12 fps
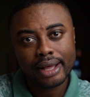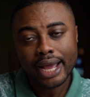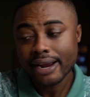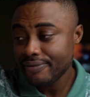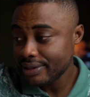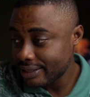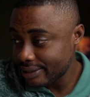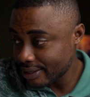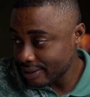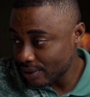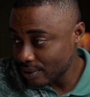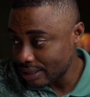Every
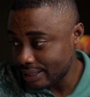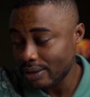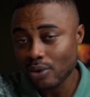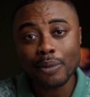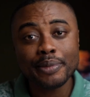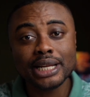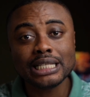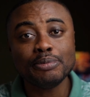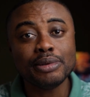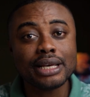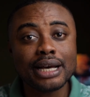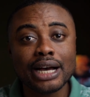single day, 1 minute
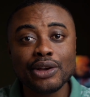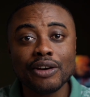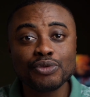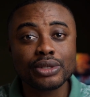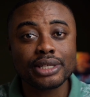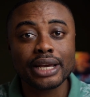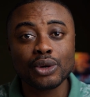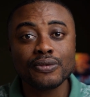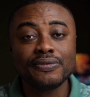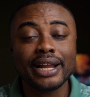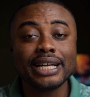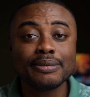BR, you have to turn on
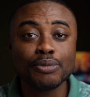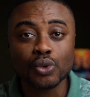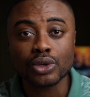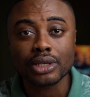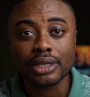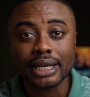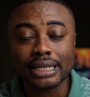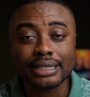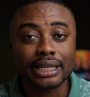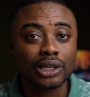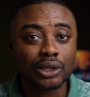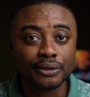flight mode and
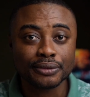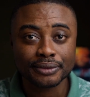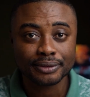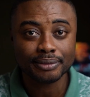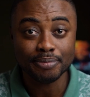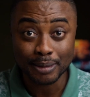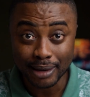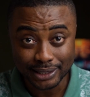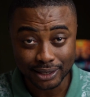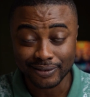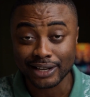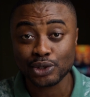turn it off. Me
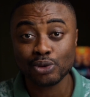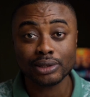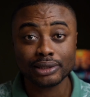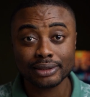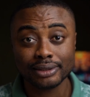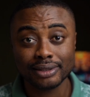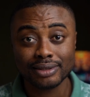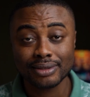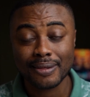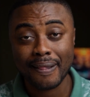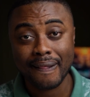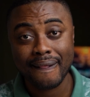myself, I do it.
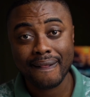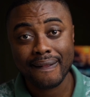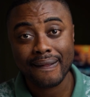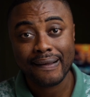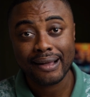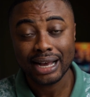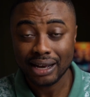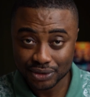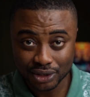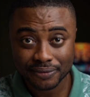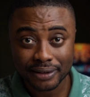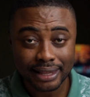I've
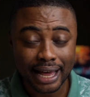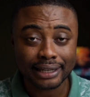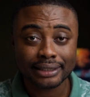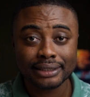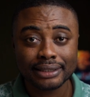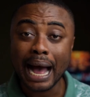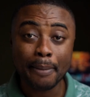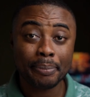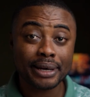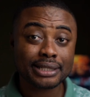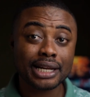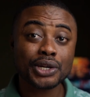suffered that. I
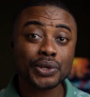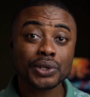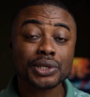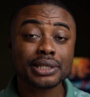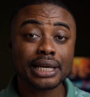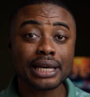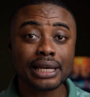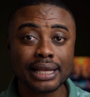personally do not think